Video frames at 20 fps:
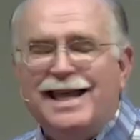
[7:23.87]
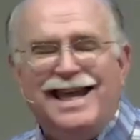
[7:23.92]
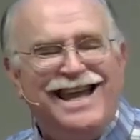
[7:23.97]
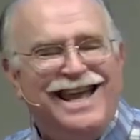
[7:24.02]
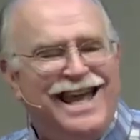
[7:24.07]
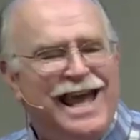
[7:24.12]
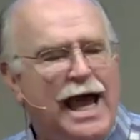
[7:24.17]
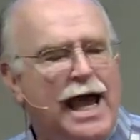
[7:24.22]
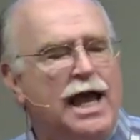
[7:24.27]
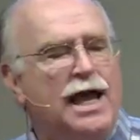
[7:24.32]
and
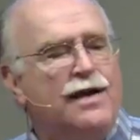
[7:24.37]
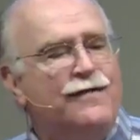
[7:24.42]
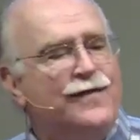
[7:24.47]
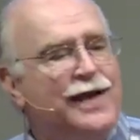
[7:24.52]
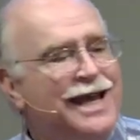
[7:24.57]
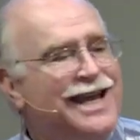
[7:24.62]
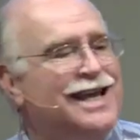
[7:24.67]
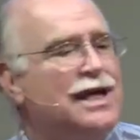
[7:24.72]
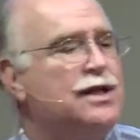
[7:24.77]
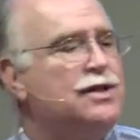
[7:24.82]
he
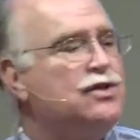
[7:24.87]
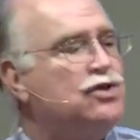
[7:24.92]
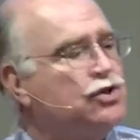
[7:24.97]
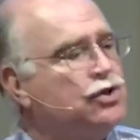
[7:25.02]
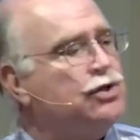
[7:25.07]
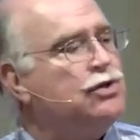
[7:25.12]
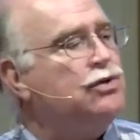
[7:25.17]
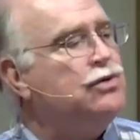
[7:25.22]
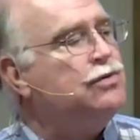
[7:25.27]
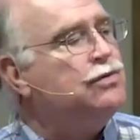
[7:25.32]
gave
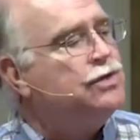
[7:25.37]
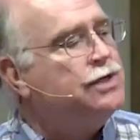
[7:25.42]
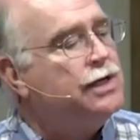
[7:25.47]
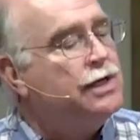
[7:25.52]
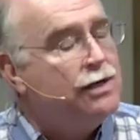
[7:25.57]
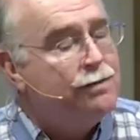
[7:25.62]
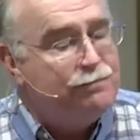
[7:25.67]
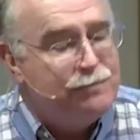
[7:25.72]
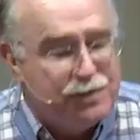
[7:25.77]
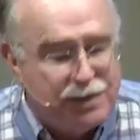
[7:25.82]
in to
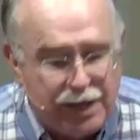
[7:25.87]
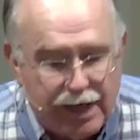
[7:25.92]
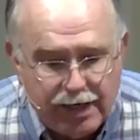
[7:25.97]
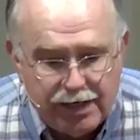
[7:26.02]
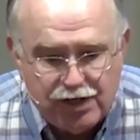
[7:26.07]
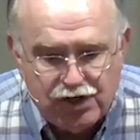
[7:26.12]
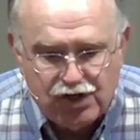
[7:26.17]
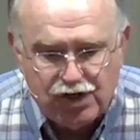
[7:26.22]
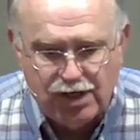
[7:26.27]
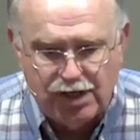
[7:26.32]

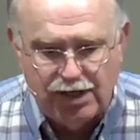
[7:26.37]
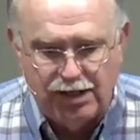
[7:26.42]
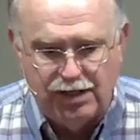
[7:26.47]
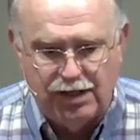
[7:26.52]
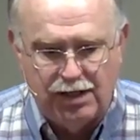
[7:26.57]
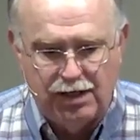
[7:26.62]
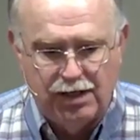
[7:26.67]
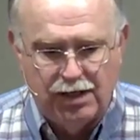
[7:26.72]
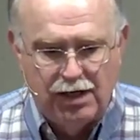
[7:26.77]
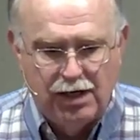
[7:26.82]

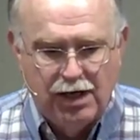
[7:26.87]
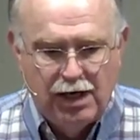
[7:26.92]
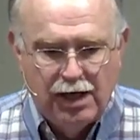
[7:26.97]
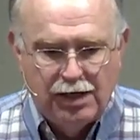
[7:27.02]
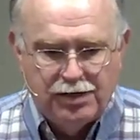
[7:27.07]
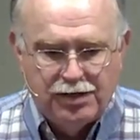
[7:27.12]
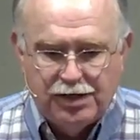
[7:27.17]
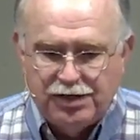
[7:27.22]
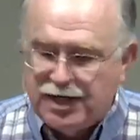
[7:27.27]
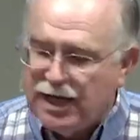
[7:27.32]
temptation
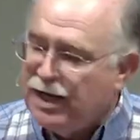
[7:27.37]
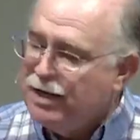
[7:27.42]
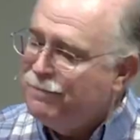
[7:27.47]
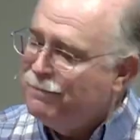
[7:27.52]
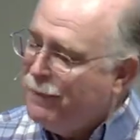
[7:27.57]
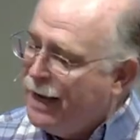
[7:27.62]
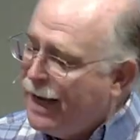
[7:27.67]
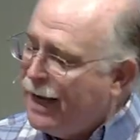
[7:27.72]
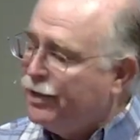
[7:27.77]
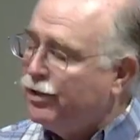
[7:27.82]
to
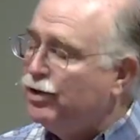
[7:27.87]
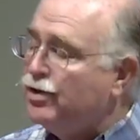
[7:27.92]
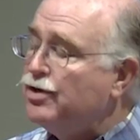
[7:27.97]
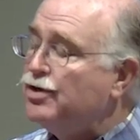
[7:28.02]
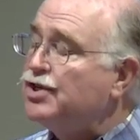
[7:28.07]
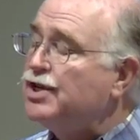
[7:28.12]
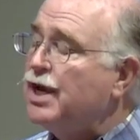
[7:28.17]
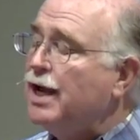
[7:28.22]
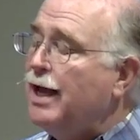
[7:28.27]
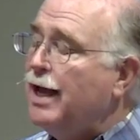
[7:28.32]
take
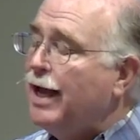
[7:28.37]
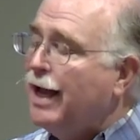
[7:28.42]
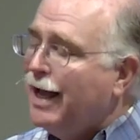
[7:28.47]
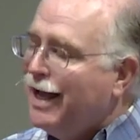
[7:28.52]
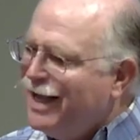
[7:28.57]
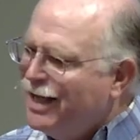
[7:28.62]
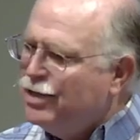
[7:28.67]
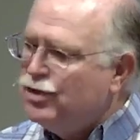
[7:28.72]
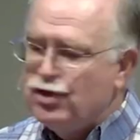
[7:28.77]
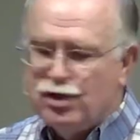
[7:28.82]
matters
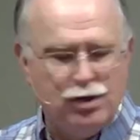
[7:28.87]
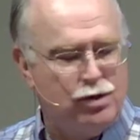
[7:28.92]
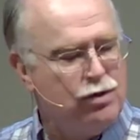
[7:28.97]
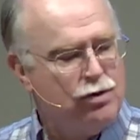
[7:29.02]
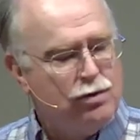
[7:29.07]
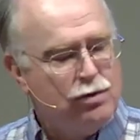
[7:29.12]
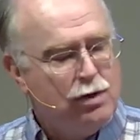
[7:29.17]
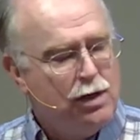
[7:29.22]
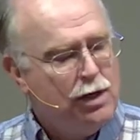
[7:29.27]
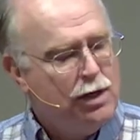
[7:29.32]

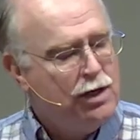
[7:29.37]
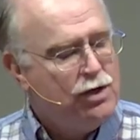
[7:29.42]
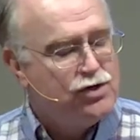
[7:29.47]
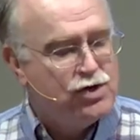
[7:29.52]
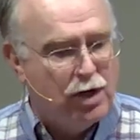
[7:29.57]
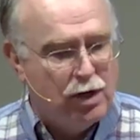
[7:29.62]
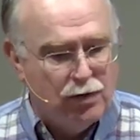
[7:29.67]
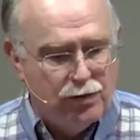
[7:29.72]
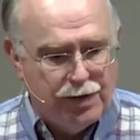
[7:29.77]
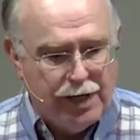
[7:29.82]
into
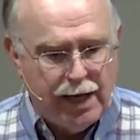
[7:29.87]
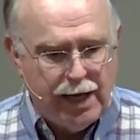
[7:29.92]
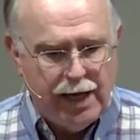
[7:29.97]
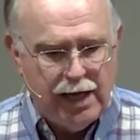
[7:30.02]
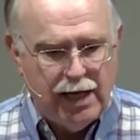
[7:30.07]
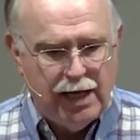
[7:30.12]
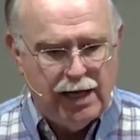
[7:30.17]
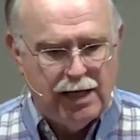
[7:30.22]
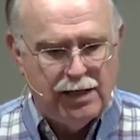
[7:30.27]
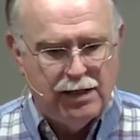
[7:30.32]
his own
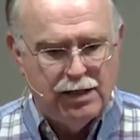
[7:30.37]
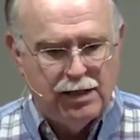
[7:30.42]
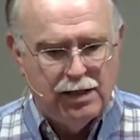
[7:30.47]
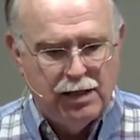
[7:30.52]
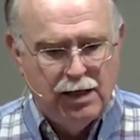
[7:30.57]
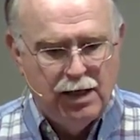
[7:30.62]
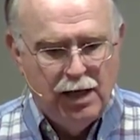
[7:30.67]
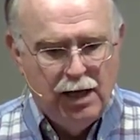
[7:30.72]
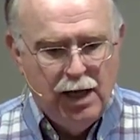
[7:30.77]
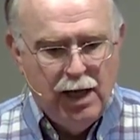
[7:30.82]
hand.
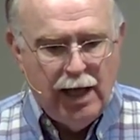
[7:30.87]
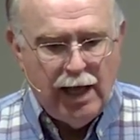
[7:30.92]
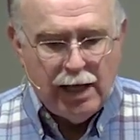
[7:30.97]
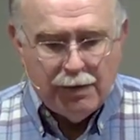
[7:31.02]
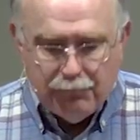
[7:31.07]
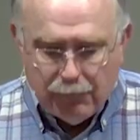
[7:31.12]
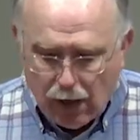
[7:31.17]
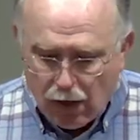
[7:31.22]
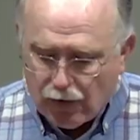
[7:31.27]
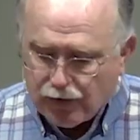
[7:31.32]

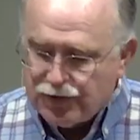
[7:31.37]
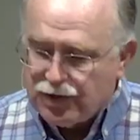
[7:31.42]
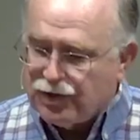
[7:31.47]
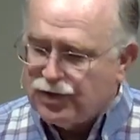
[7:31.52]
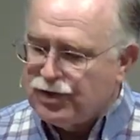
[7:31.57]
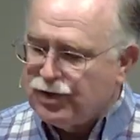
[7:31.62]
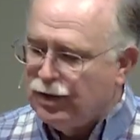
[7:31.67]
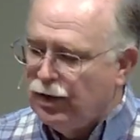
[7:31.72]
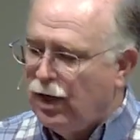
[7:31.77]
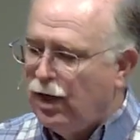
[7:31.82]
And
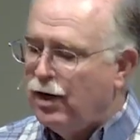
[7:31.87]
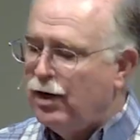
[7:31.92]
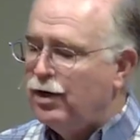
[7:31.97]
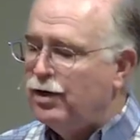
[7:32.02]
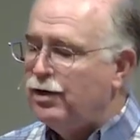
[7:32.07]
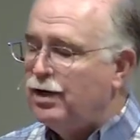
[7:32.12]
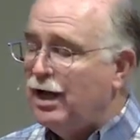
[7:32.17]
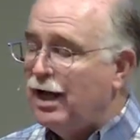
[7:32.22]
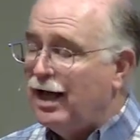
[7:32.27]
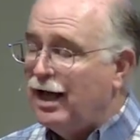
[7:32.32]
Moses
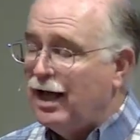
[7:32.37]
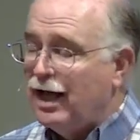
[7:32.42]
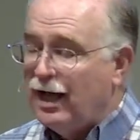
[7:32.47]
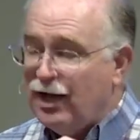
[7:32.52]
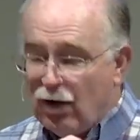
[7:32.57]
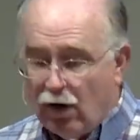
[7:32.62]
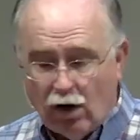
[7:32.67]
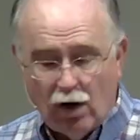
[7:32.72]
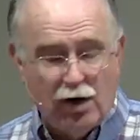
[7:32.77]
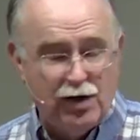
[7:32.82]
learned
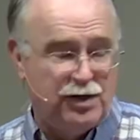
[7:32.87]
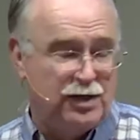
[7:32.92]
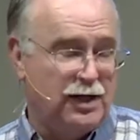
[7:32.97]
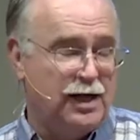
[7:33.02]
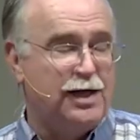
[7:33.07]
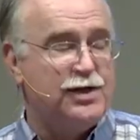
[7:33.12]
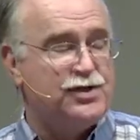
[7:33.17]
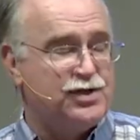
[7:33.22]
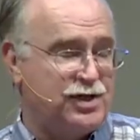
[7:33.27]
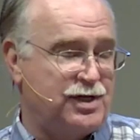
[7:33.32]
a
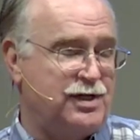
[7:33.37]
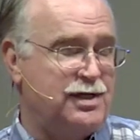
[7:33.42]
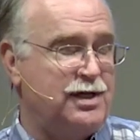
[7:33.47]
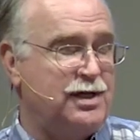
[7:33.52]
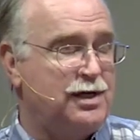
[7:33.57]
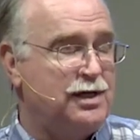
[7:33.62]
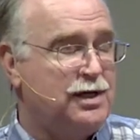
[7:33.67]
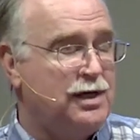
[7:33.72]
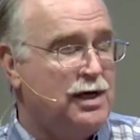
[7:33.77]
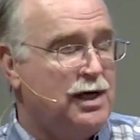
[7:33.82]
hard
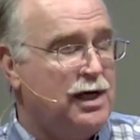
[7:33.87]
lesson,